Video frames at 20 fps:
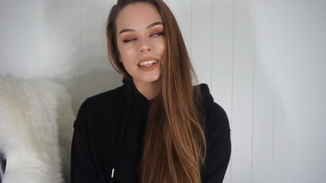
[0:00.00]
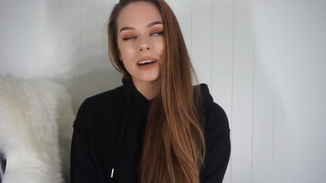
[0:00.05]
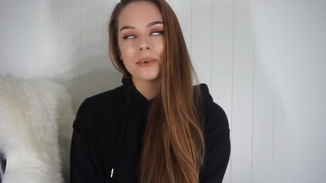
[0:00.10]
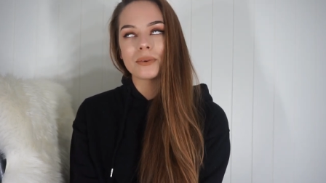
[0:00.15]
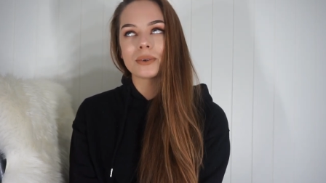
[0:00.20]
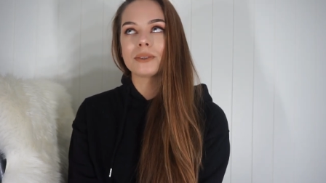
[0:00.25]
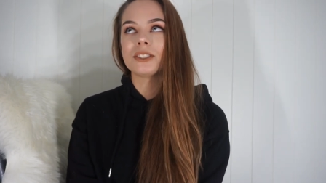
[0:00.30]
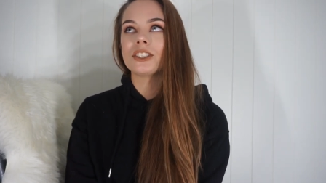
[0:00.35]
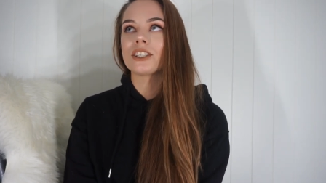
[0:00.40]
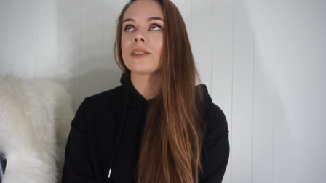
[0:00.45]
That
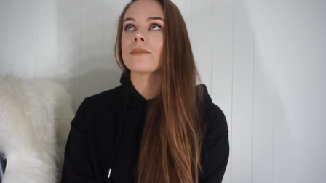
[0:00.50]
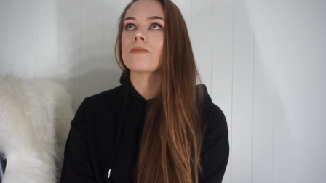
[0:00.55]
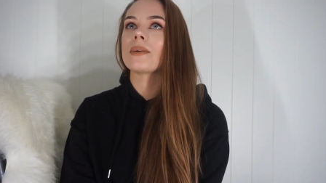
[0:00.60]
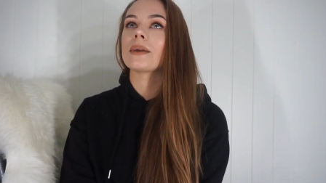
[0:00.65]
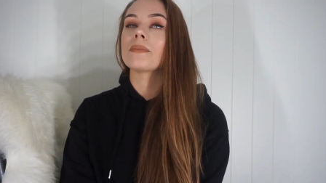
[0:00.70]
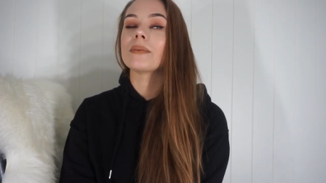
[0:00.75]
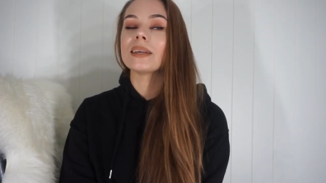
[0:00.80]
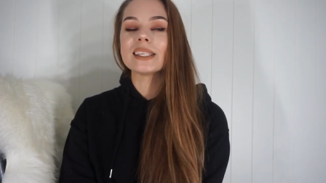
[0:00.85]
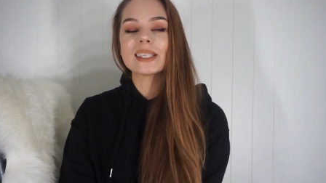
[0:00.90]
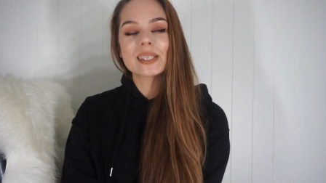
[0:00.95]
would just
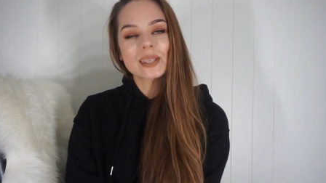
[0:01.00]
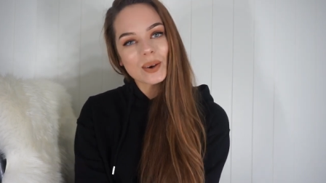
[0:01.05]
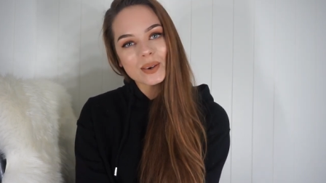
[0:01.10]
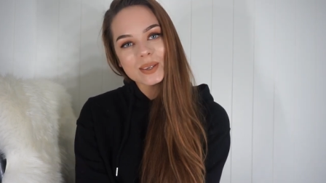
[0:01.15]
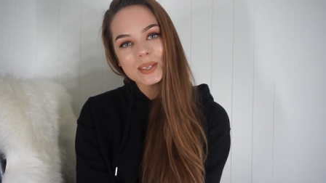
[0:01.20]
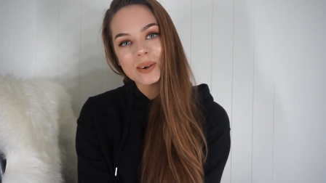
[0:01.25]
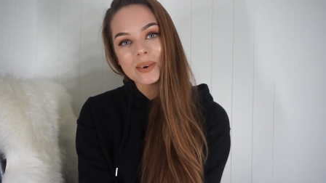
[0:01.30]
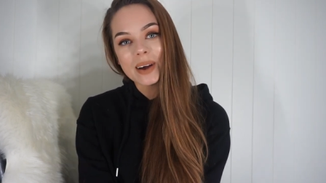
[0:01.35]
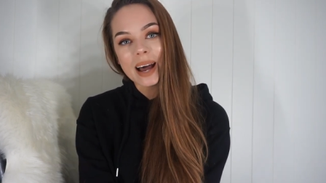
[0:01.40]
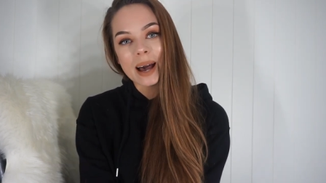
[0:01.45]
make me so
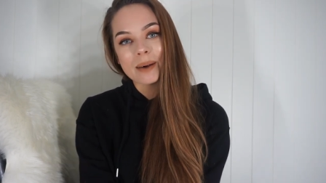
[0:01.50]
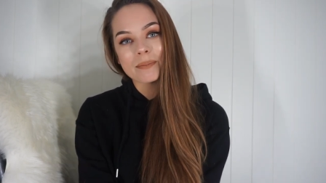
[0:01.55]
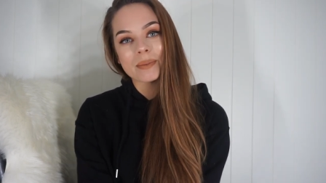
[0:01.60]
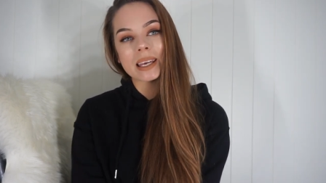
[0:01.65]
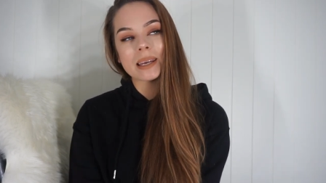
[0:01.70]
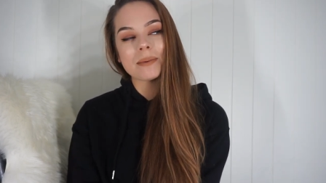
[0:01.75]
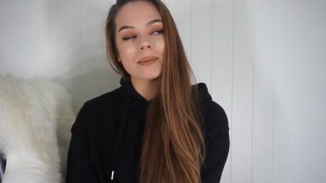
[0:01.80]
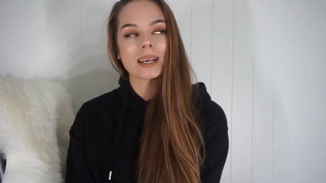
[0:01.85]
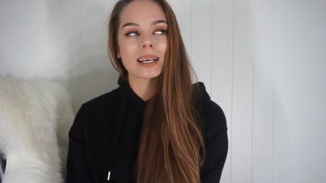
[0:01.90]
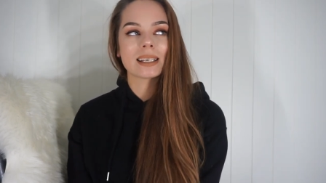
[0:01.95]

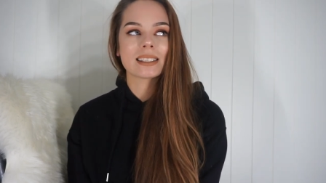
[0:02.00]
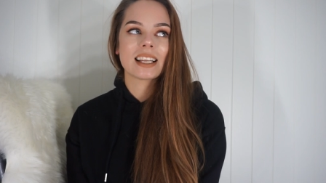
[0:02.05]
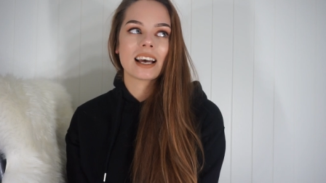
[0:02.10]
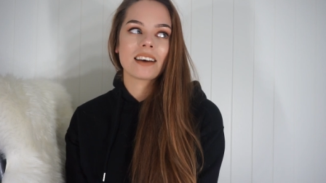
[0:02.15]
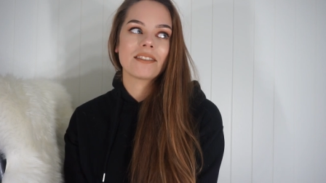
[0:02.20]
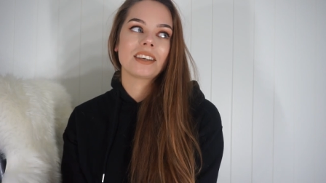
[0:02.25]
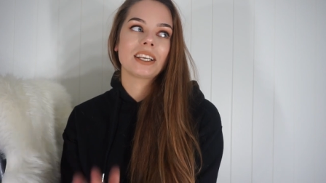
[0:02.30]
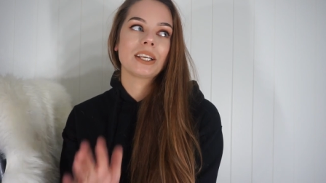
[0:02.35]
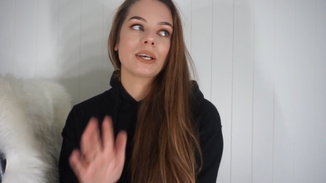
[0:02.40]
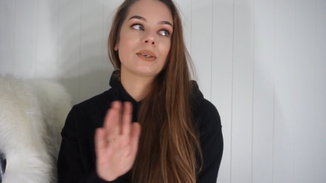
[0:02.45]
happy, because
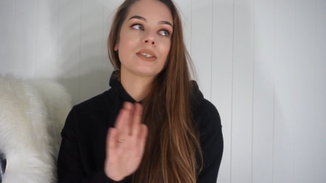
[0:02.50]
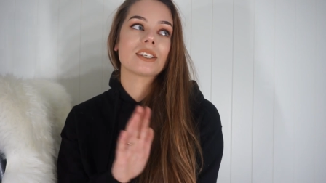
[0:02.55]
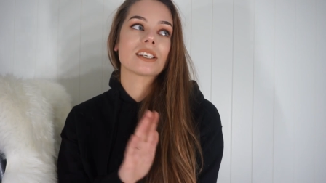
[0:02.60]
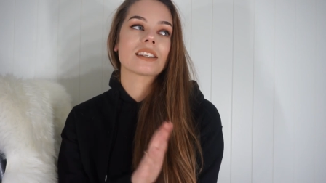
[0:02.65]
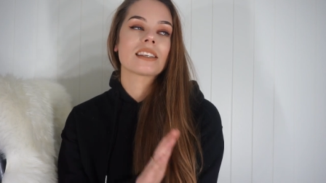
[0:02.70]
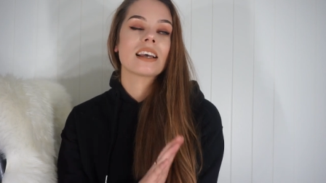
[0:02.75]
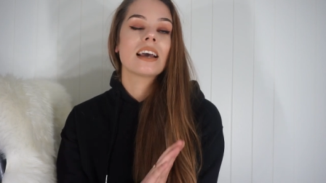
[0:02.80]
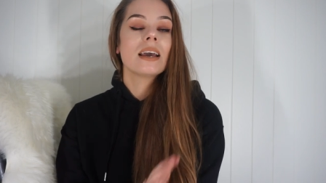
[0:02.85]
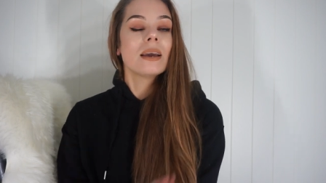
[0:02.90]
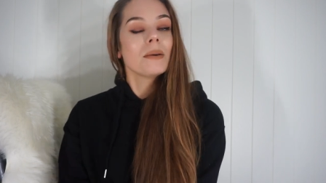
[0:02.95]
that video
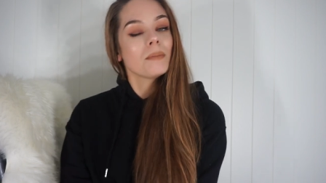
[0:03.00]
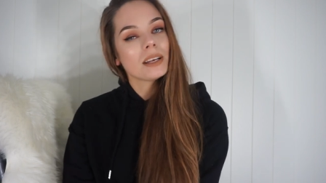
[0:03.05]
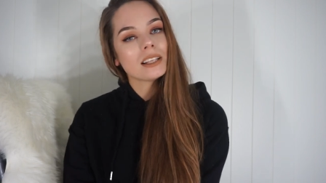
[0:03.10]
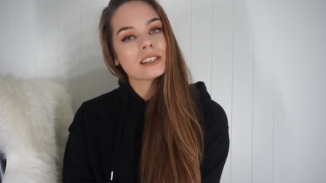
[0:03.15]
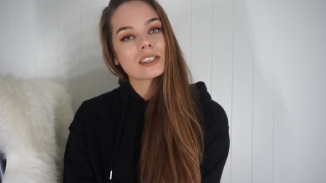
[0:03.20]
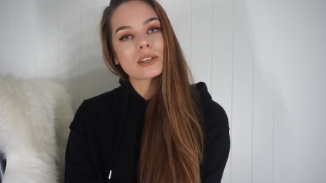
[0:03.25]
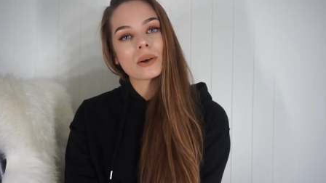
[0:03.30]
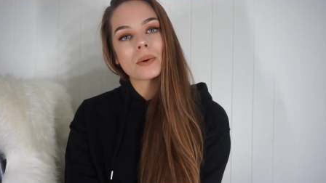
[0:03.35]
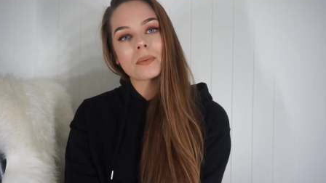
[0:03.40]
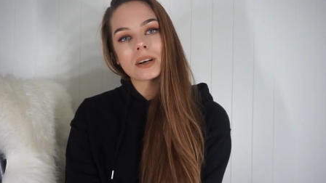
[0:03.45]
just
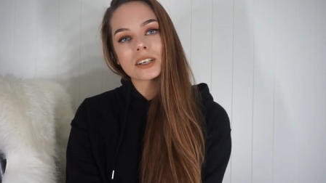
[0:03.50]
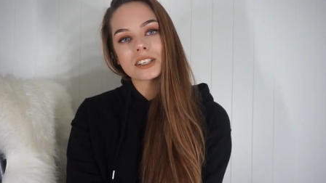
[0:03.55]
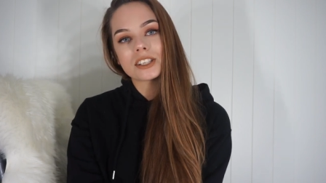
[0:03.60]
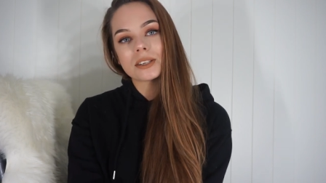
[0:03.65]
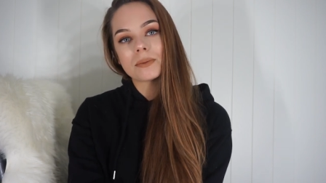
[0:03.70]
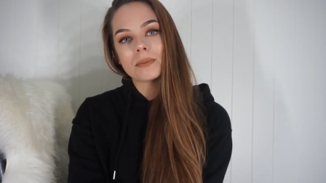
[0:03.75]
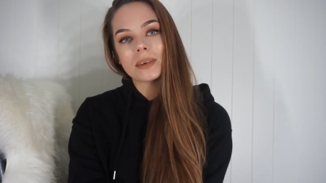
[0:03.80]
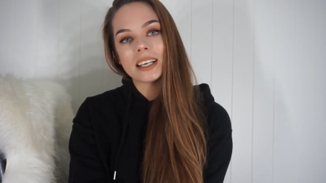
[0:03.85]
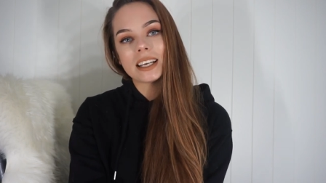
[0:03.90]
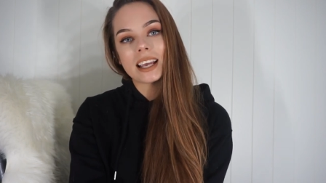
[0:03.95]
means so much
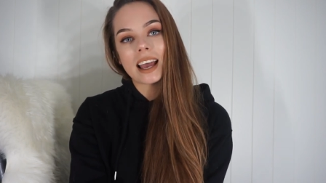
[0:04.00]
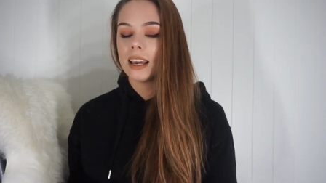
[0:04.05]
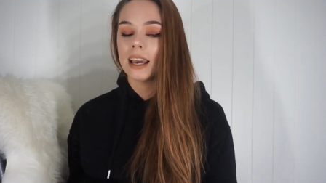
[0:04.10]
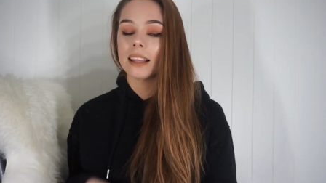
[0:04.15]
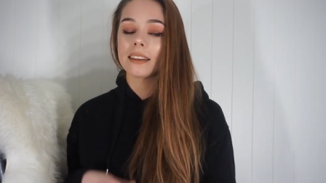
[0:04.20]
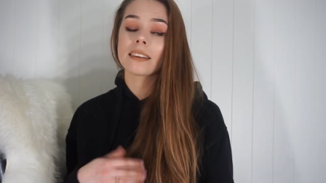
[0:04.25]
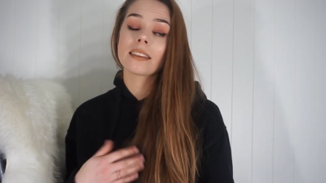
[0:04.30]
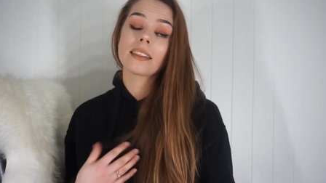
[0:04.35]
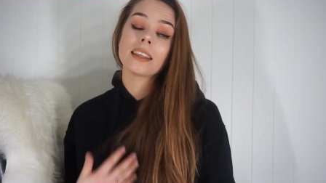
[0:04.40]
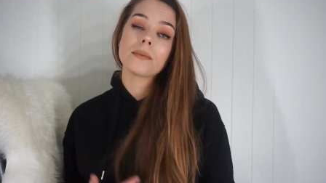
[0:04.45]
to me.
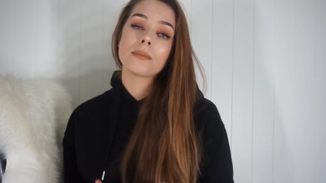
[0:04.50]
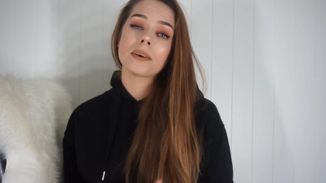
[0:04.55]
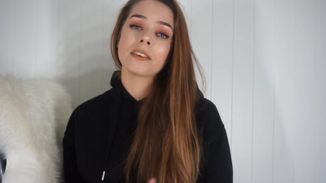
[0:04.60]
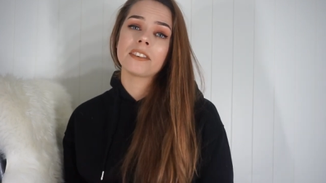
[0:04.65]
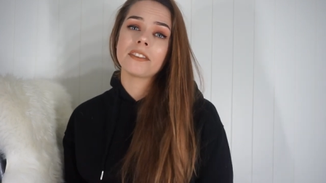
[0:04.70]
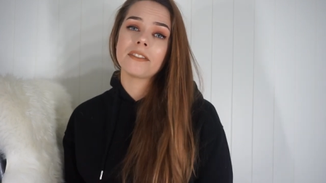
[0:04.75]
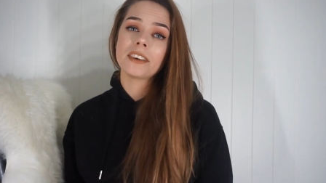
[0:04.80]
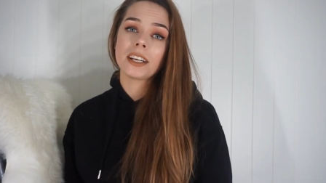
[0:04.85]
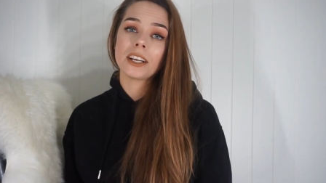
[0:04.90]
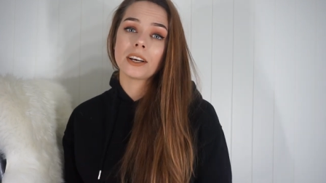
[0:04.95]
And the theme of
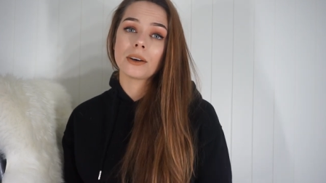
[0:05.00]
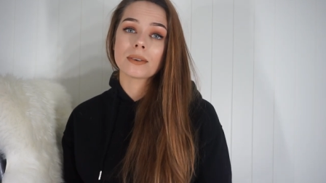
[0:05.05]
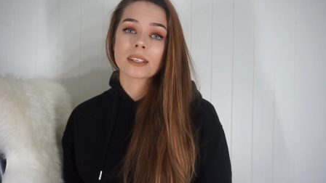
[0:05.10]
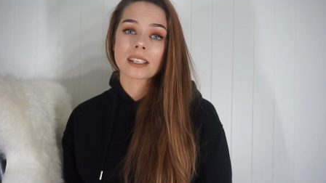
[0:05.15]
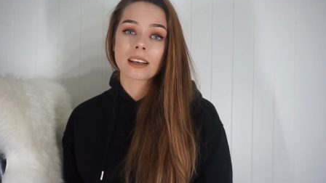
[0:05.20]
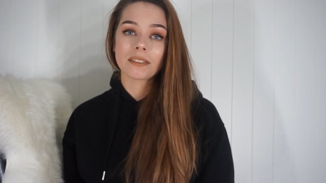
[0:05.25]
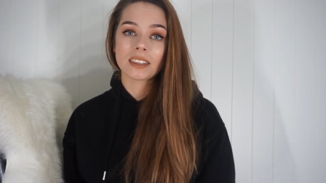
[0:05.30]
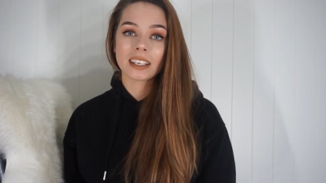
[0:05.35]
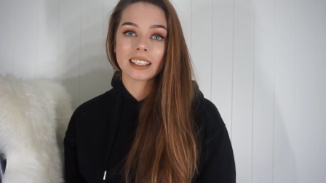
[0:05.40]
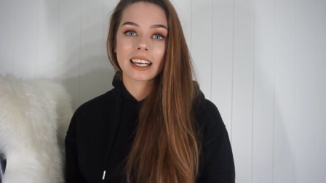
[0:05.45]
the video is
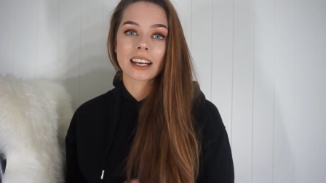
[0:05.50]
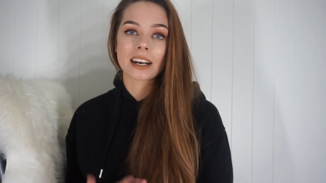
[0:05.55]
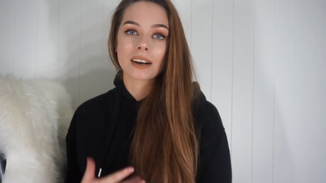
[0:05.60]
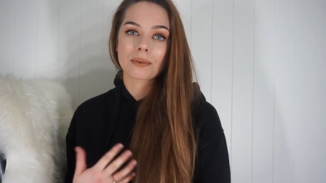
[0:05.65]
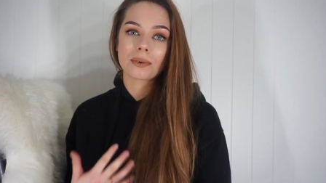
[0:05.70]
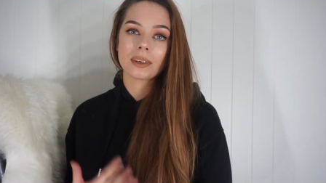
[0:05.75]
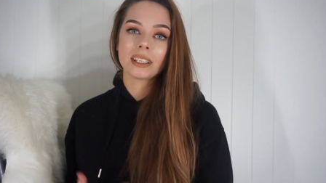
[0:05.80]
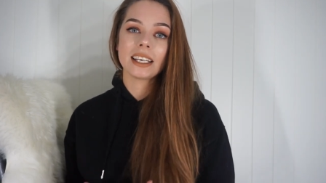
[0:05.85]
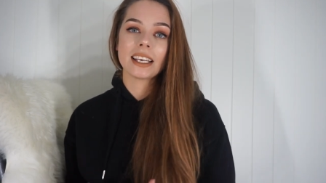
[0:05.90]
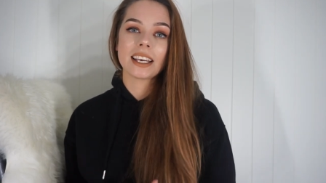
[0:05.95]
something that I
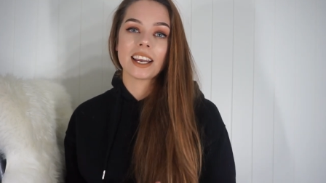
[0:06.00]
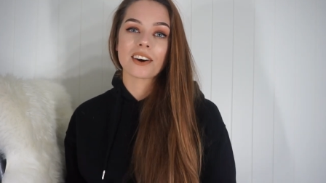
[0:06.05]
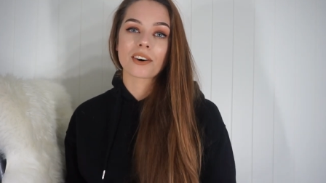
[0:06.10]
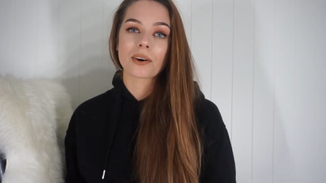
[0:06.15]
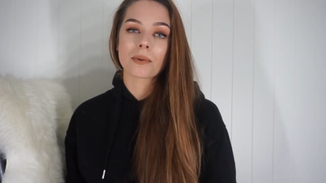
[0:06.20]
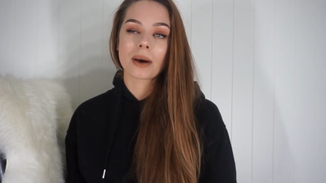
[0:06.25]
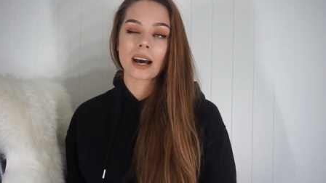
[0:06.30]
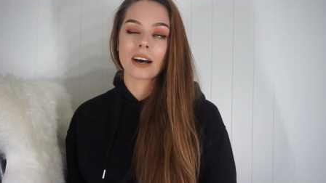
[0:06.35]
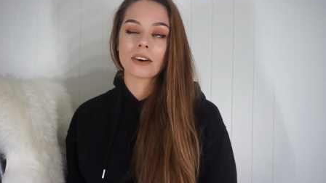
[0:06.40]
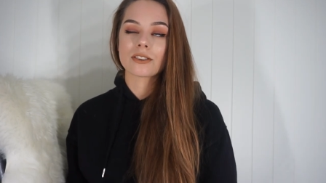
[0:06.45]
really care
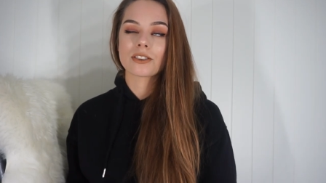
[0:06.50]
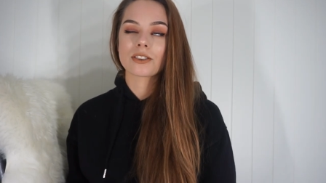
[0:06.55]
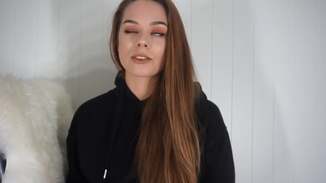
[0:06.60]
about.